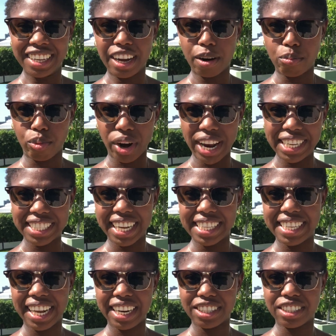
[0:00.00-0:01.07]
Our brains
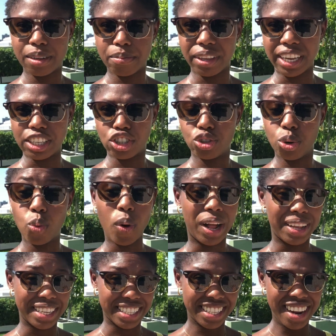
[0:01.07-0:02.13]
can tell us something is true
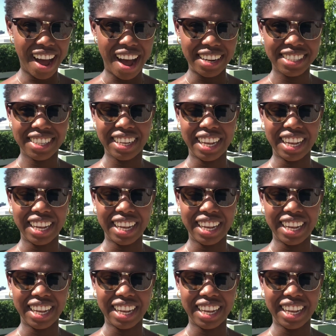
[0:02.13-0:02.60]
while it's not.